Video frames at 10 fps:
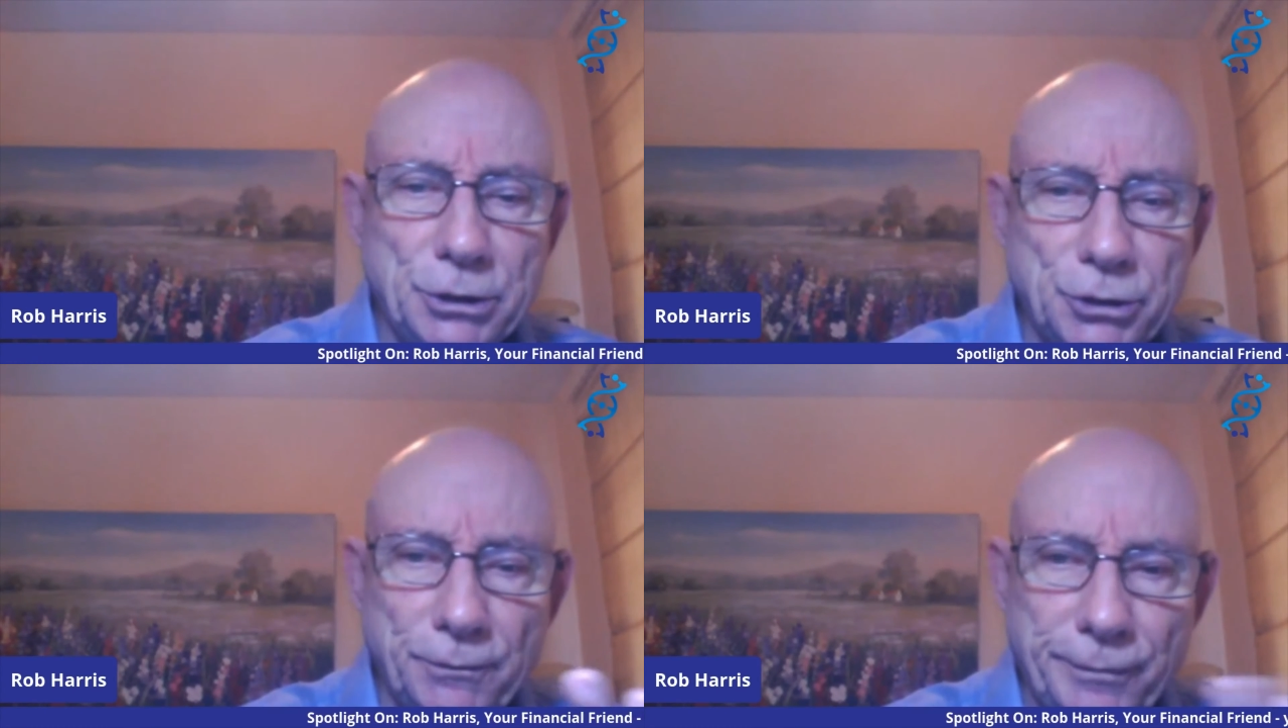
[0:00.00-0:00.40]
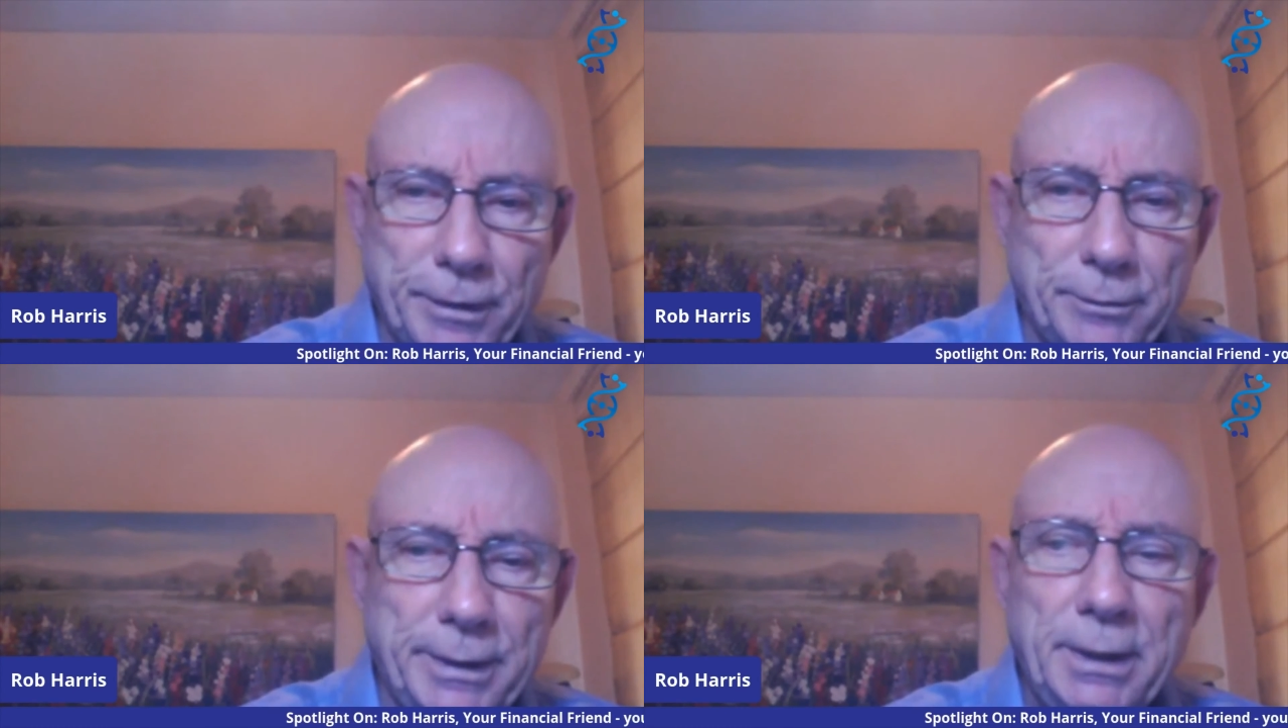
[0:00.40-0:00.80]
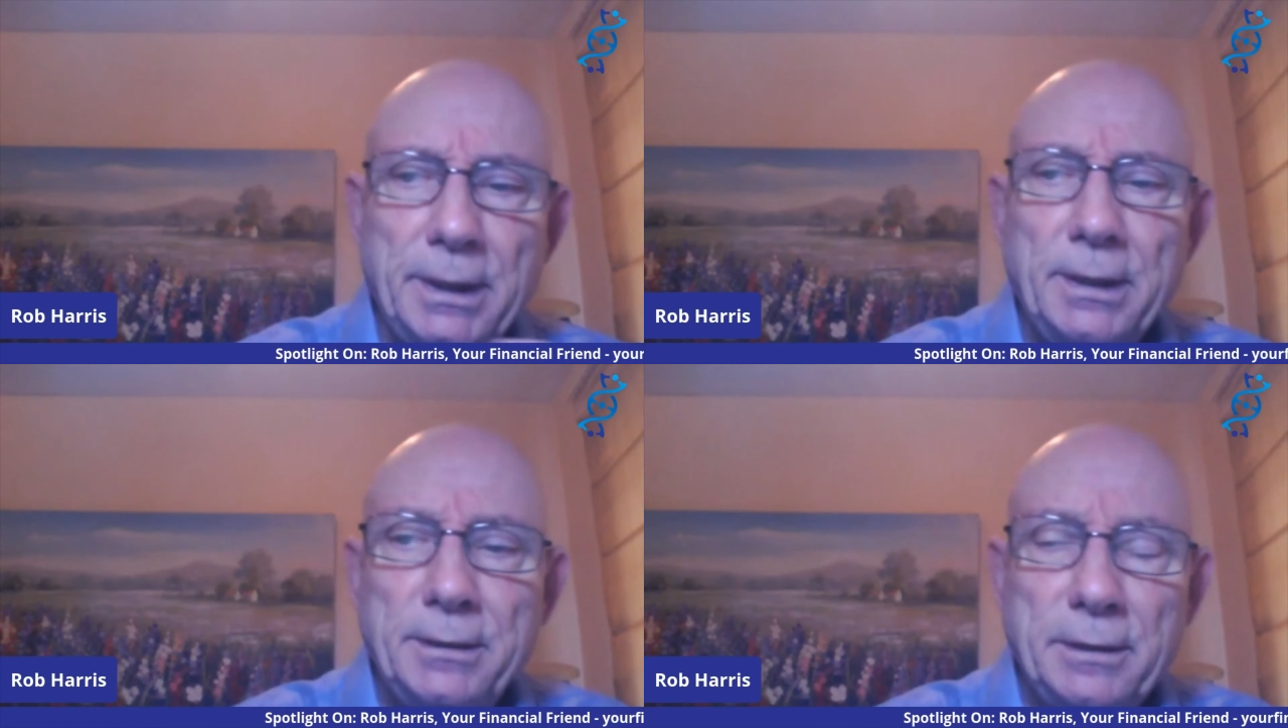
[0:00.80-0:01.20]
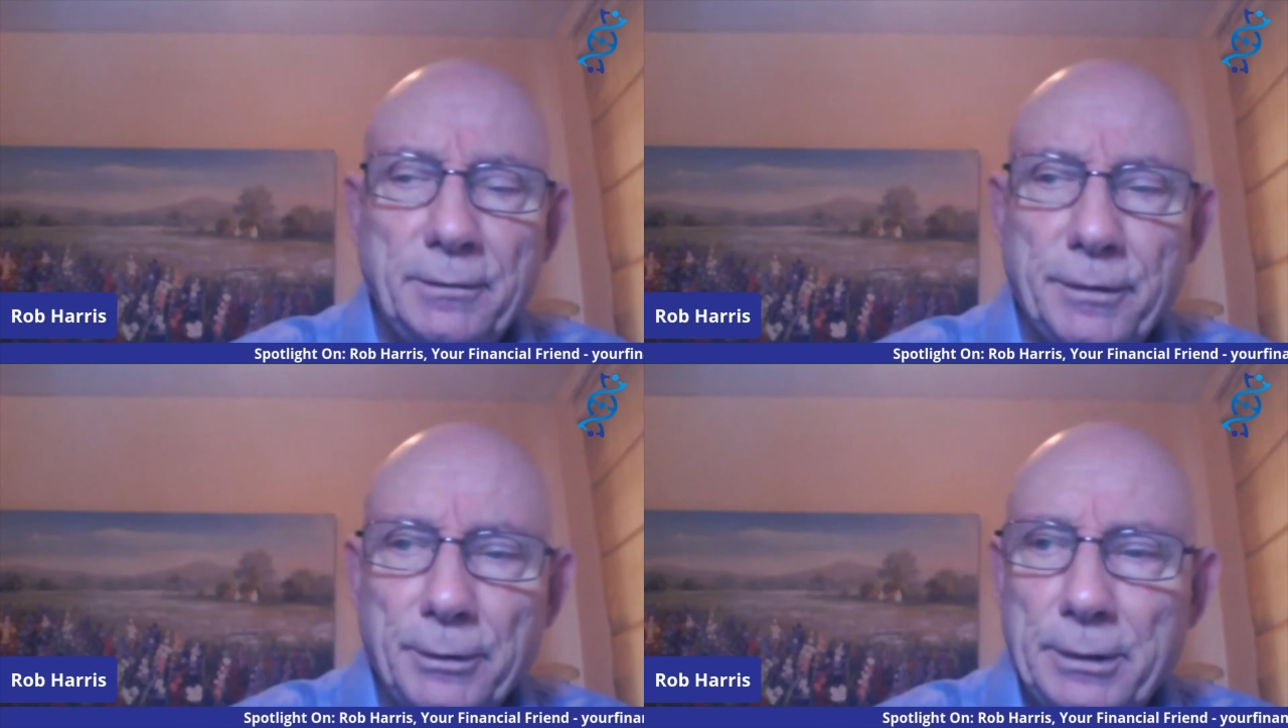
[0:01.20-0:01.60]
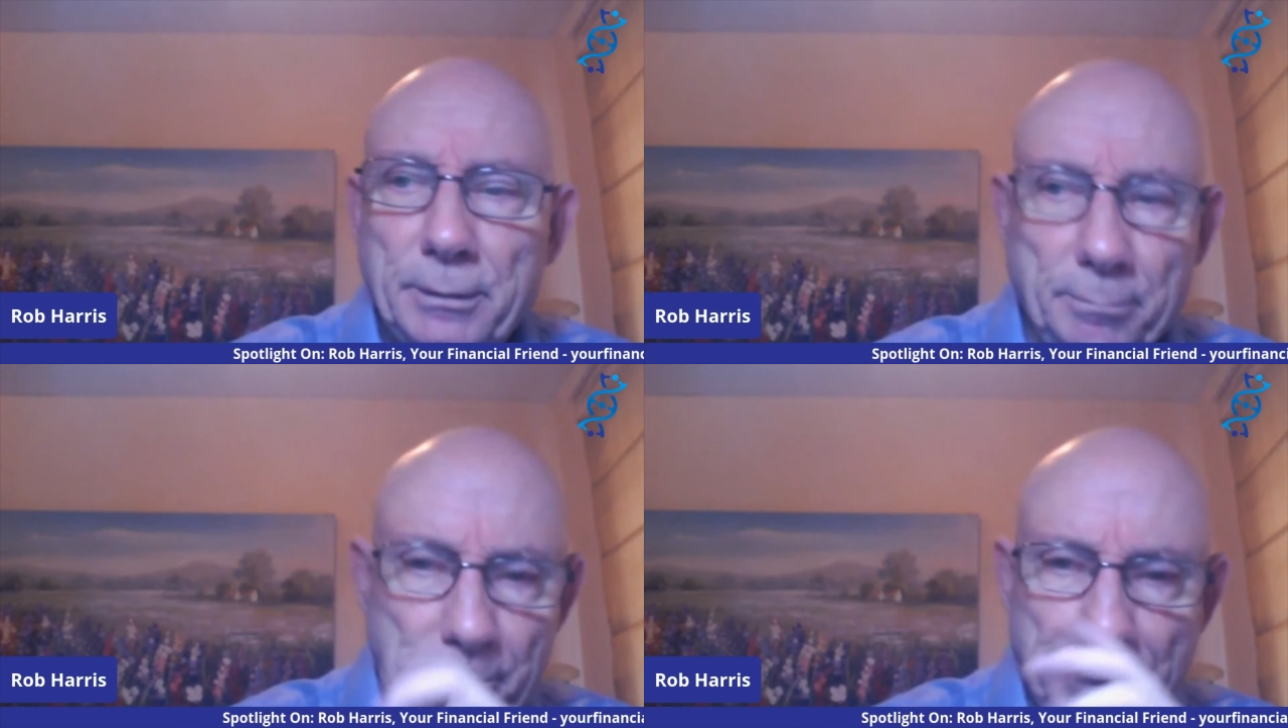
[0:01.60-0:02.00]
There's some very,
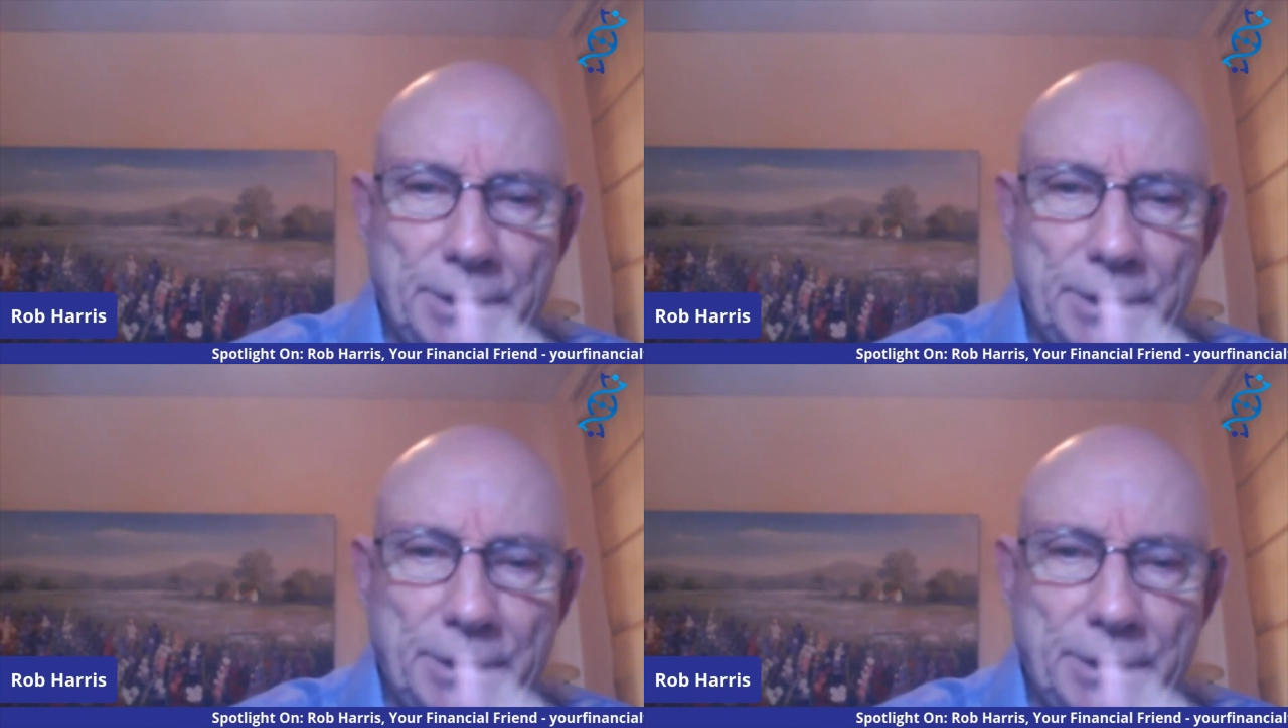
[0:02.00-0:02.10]
very